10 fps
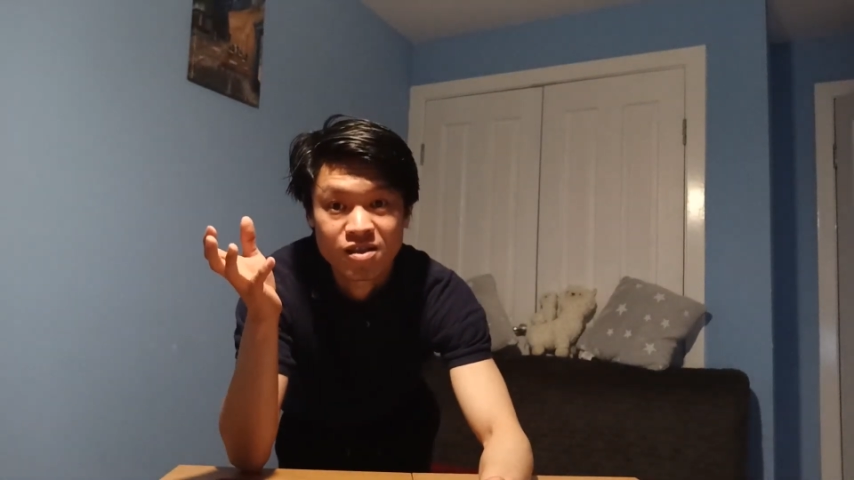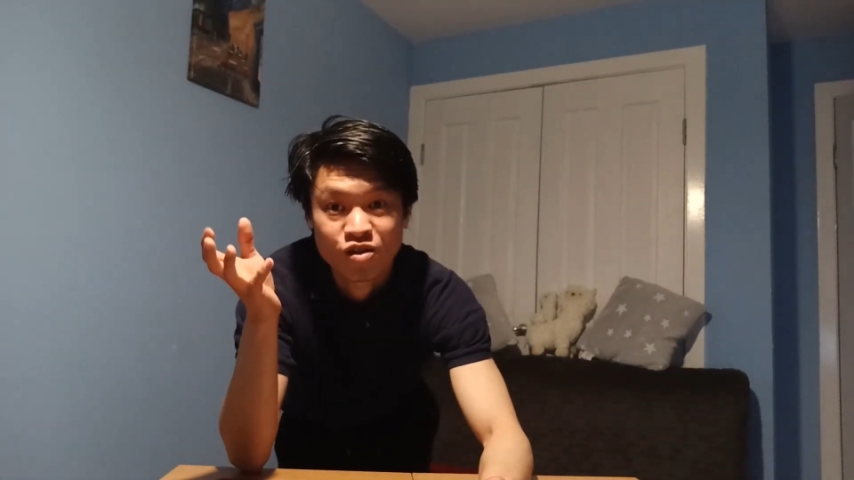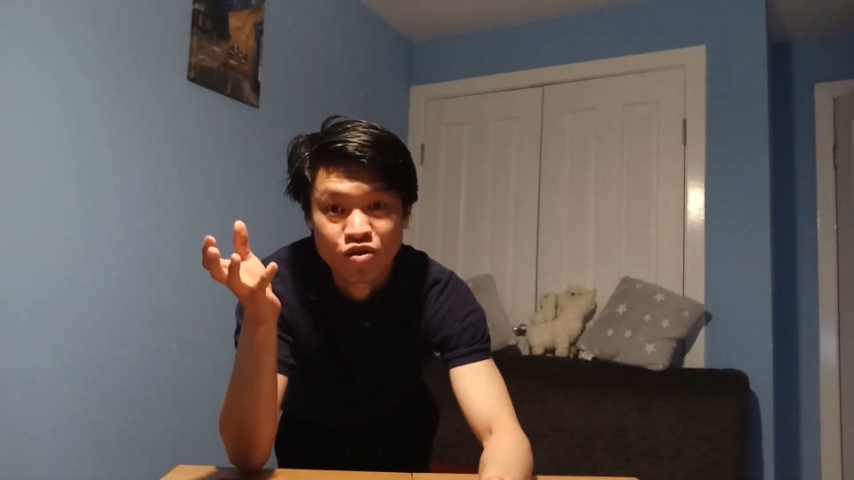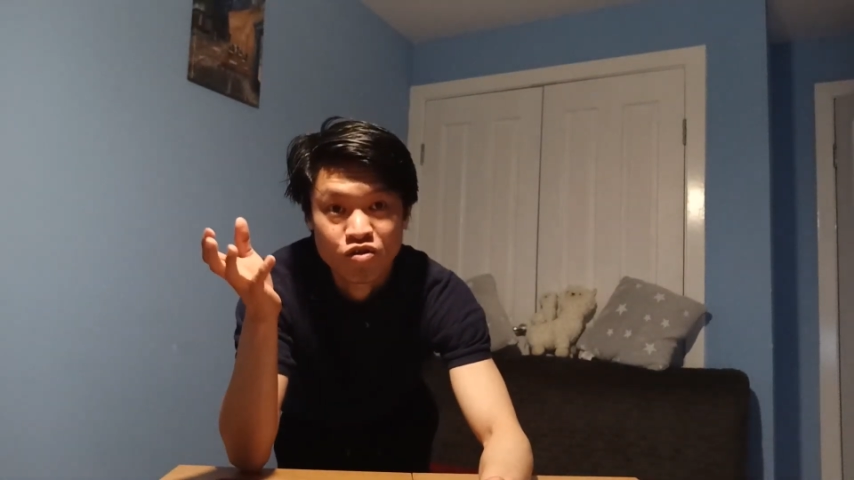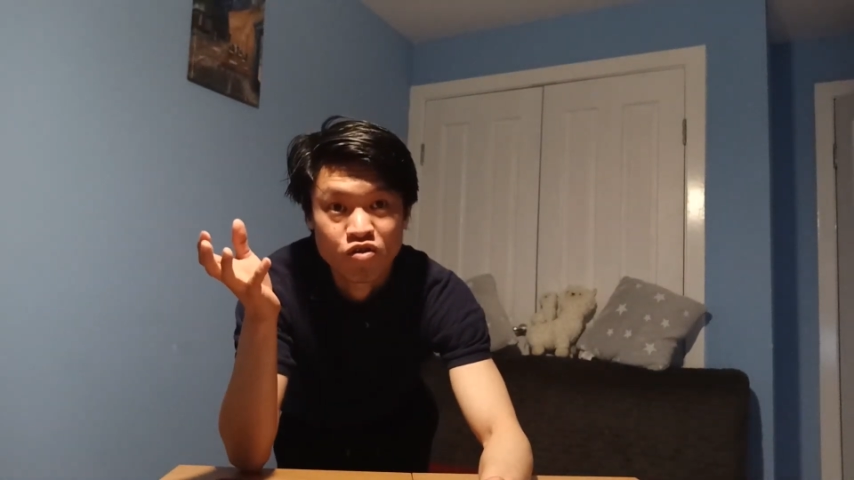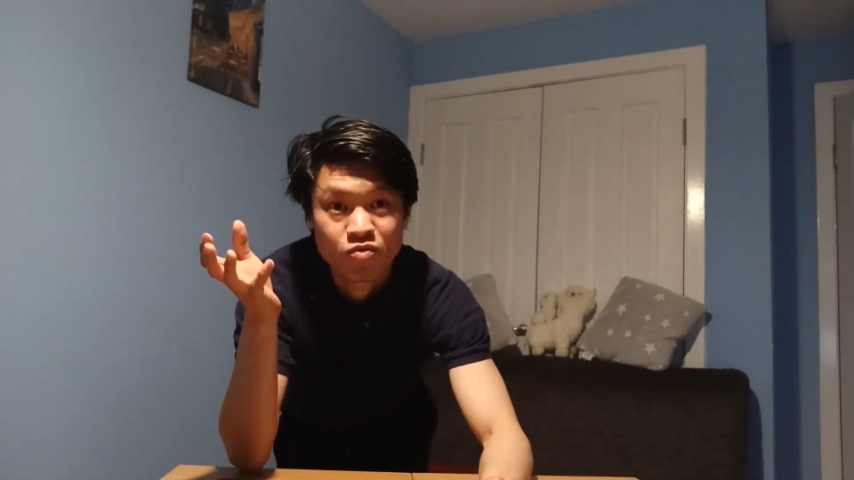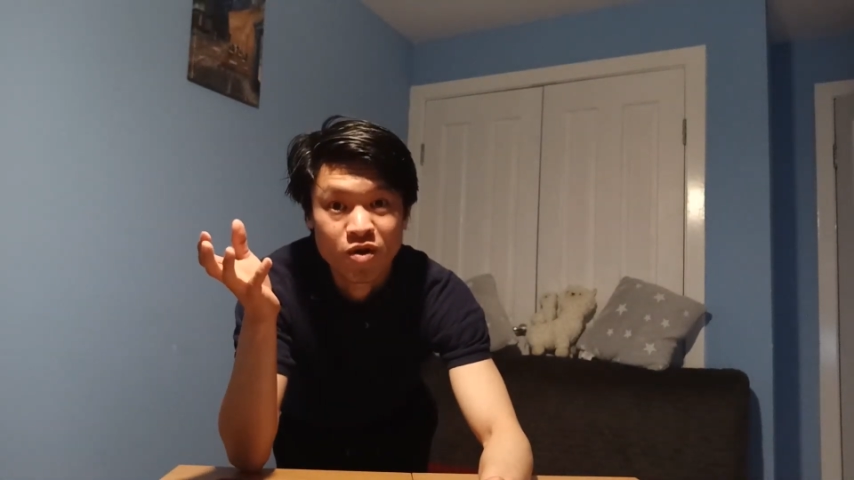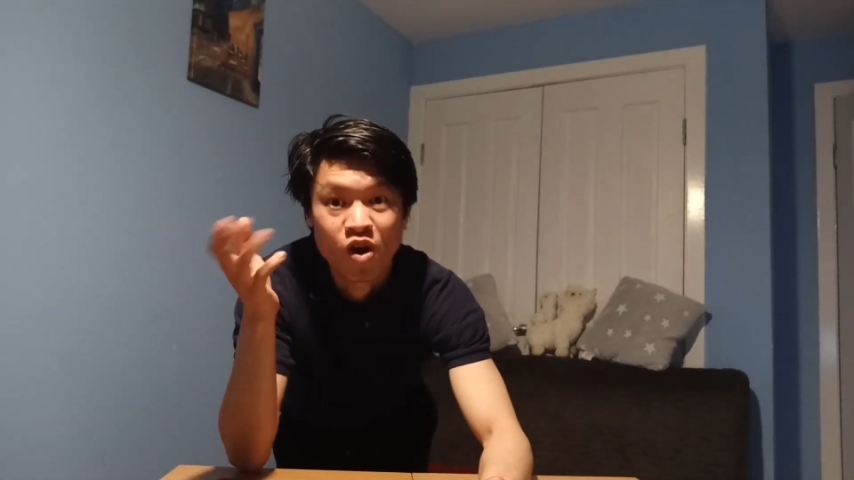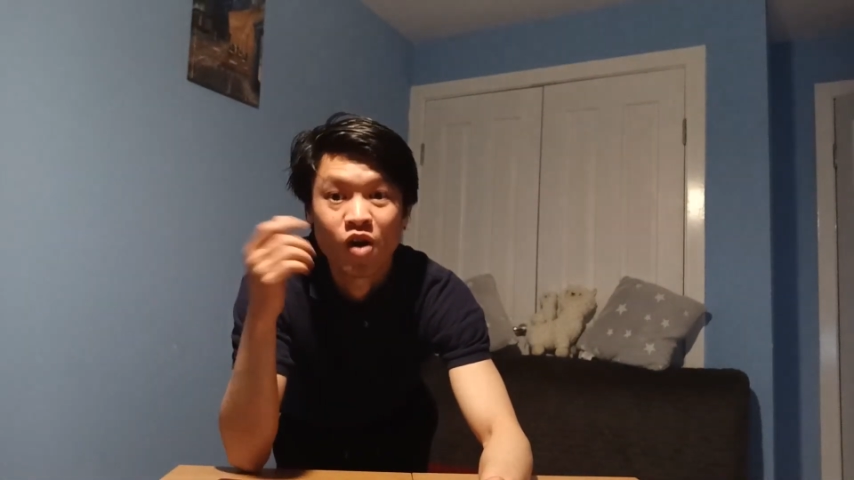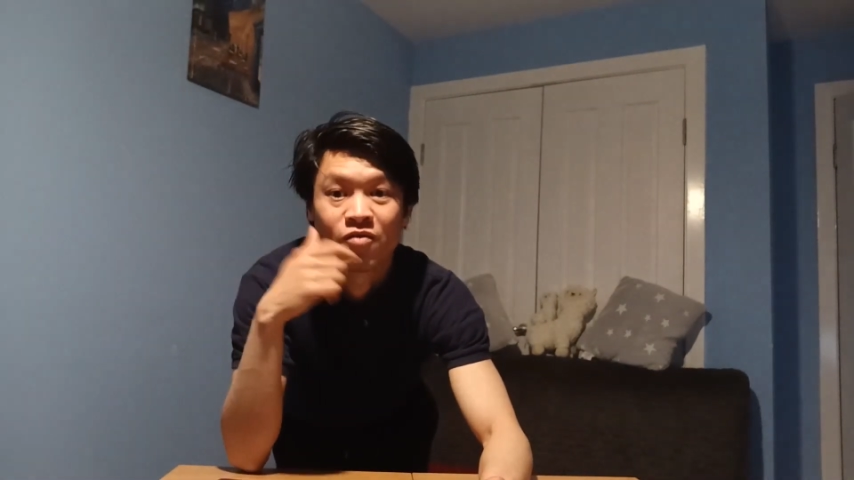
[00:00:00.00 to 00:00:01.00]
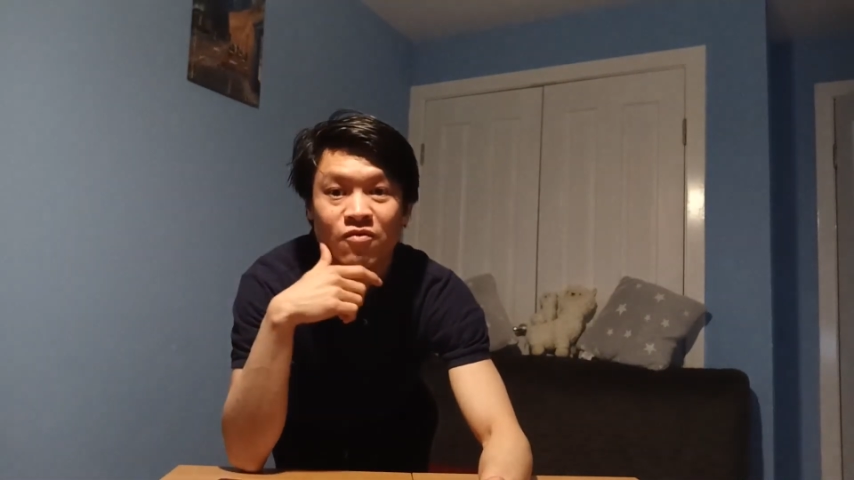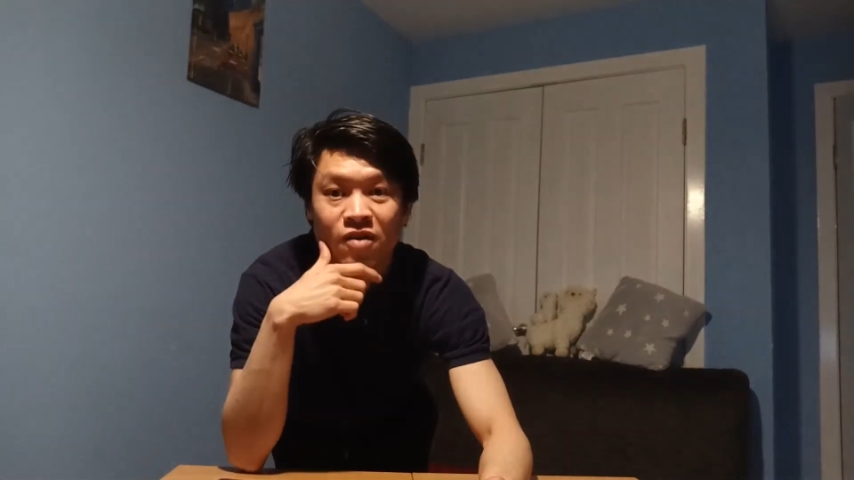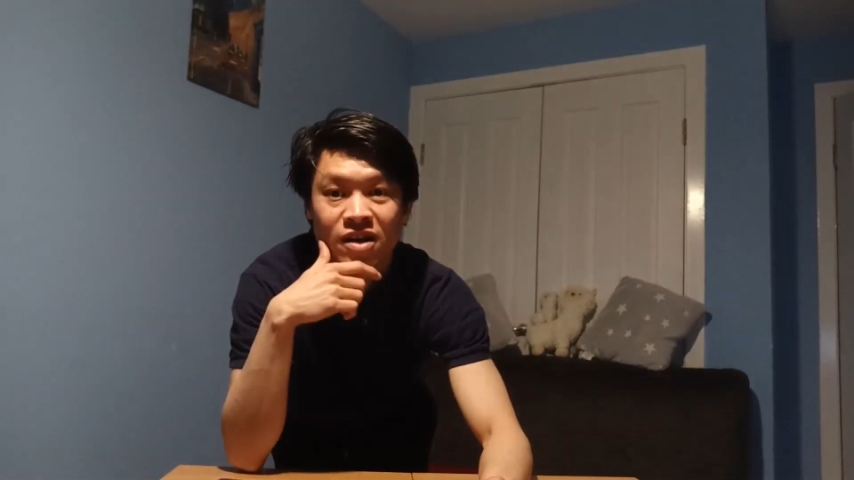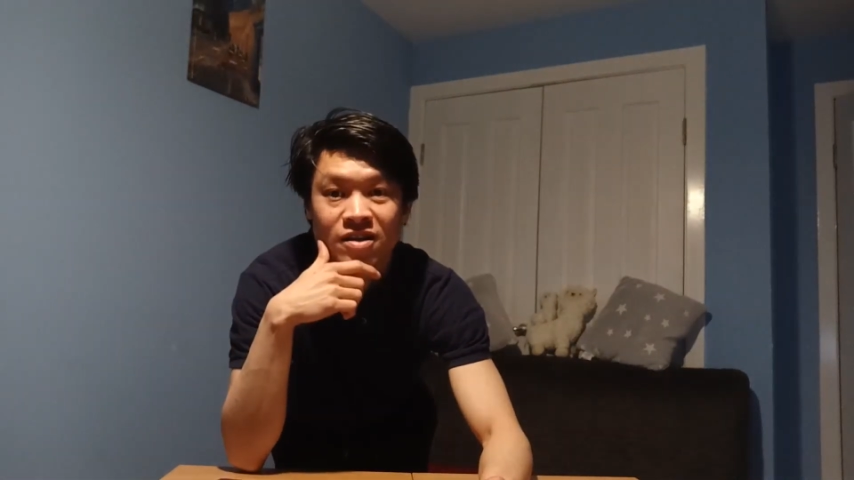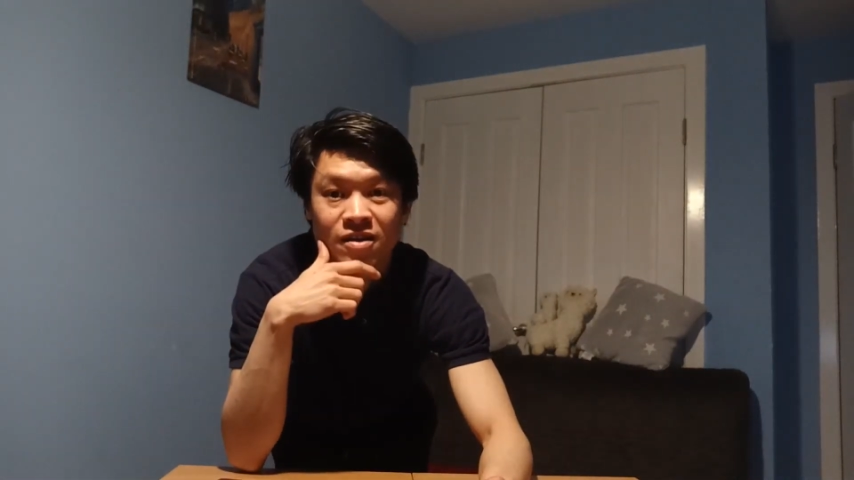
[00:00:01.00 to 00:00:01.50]
a group on
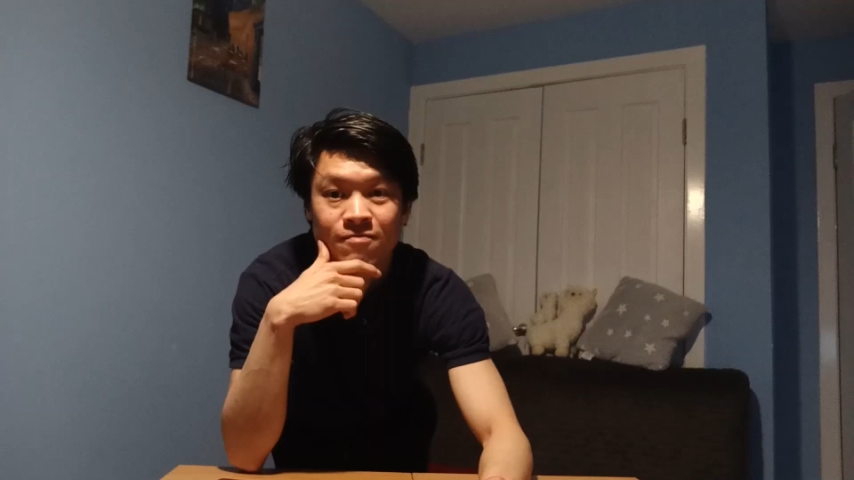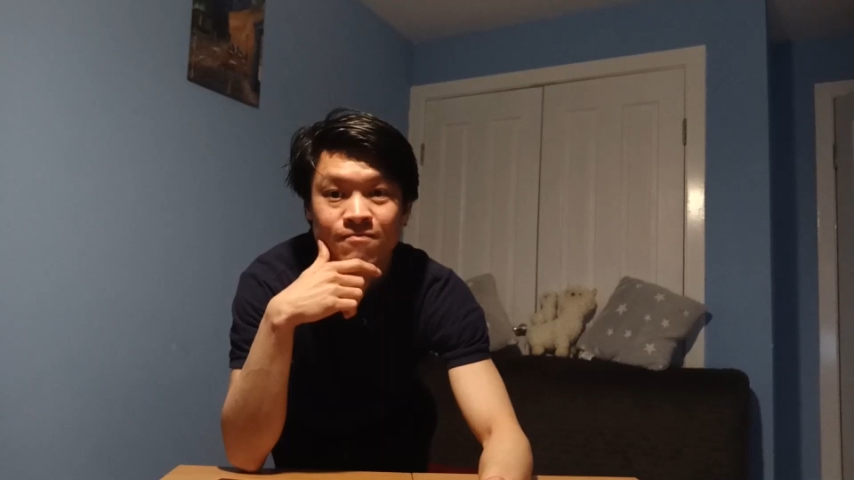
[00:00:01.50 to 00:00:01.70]
Friday.